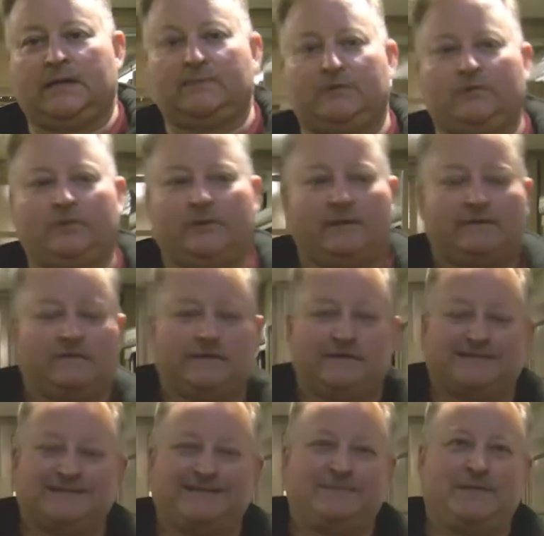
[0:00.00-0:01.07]
table or whatever,
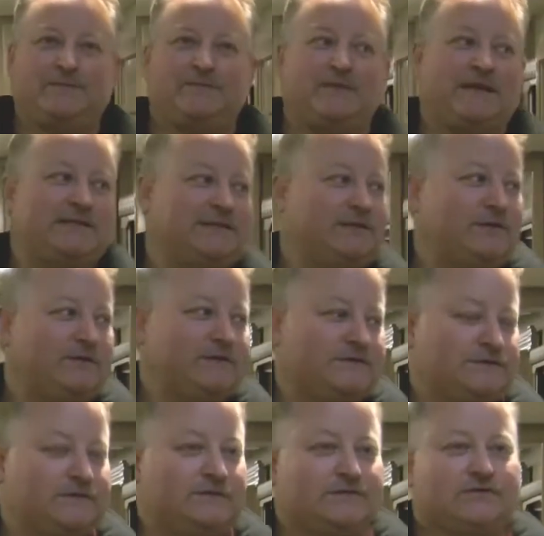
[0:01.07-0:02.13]
and some people like to do this
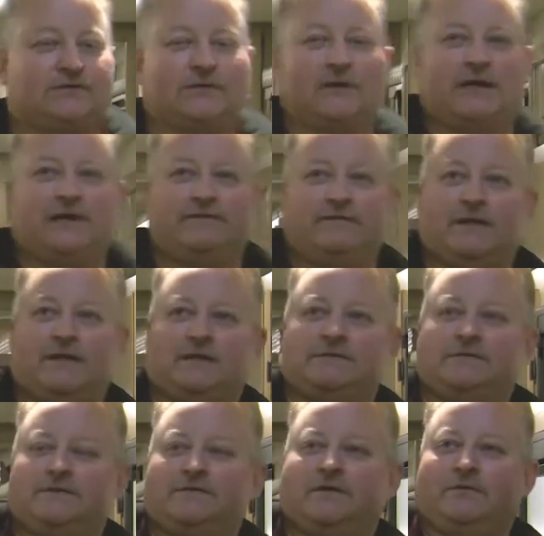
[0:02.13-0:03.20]
just to show off. They can
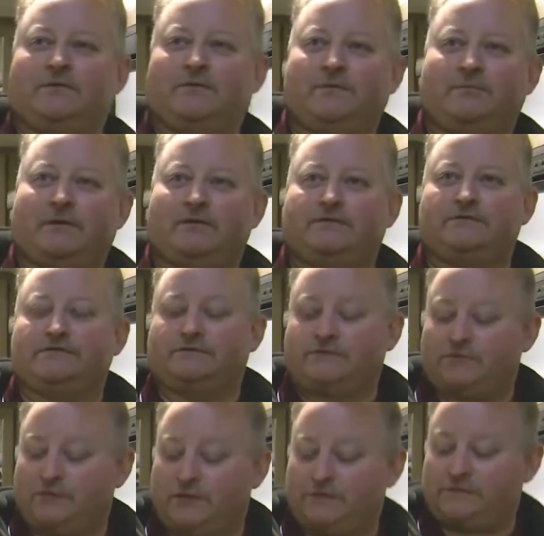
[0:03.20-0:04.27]
sit there with their beverage of
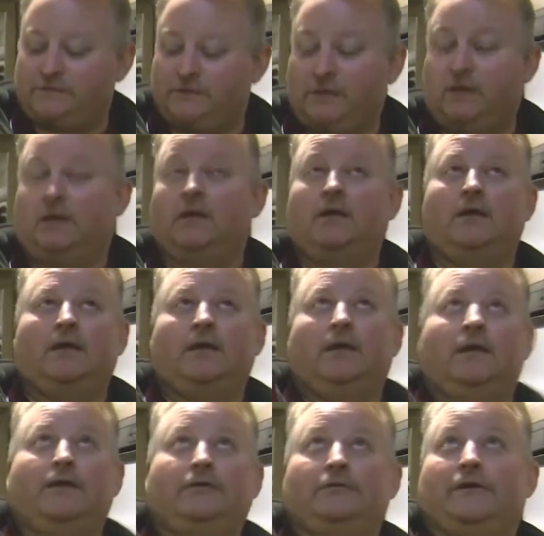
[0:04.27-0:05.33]
choice,
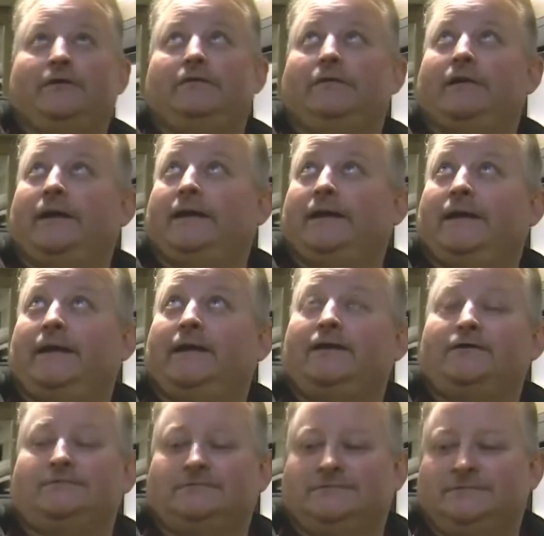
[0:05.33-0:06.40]
run their awning
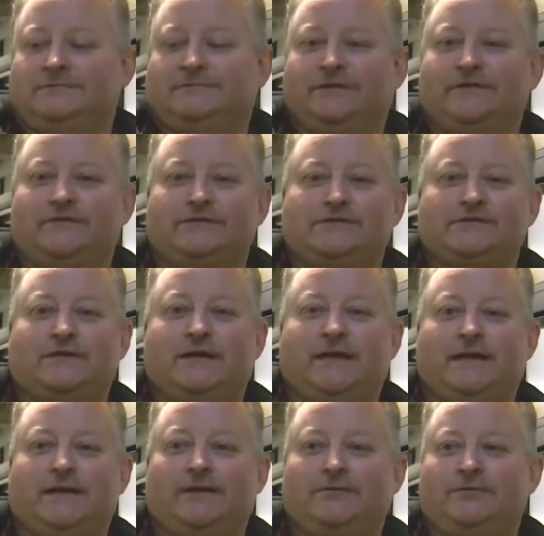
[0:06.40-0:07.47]
out, and run their slide
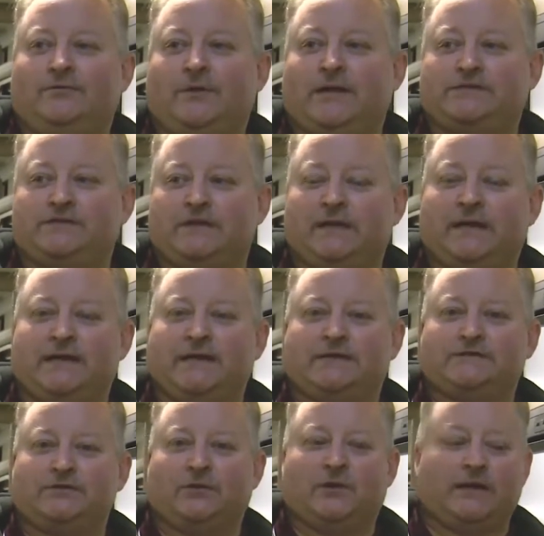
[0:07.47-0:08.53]
out, and watch the guy
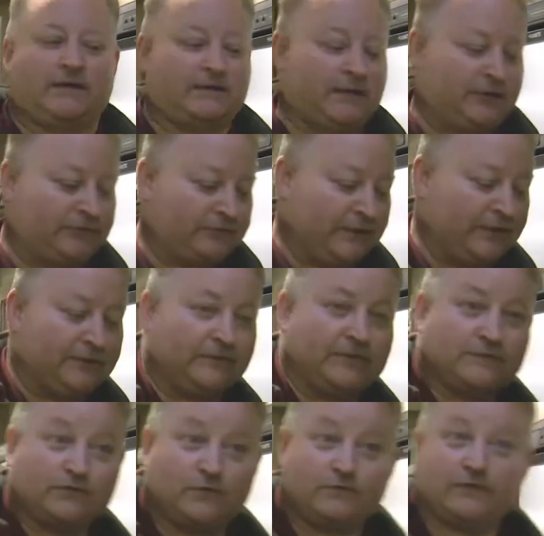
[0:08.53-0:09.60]
next door in a tent trailer
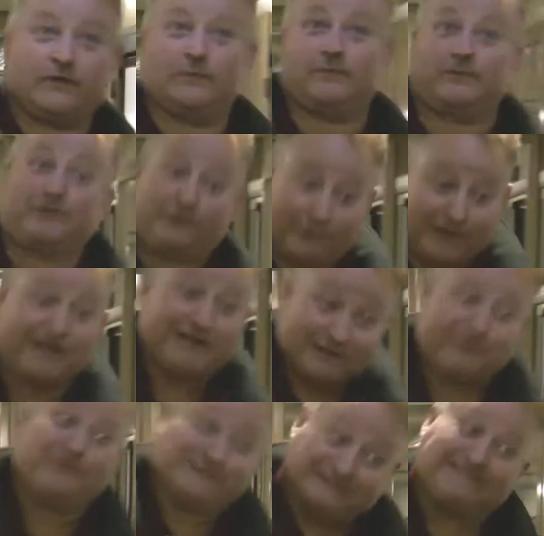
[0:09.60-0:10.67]
that's over there with a crank going,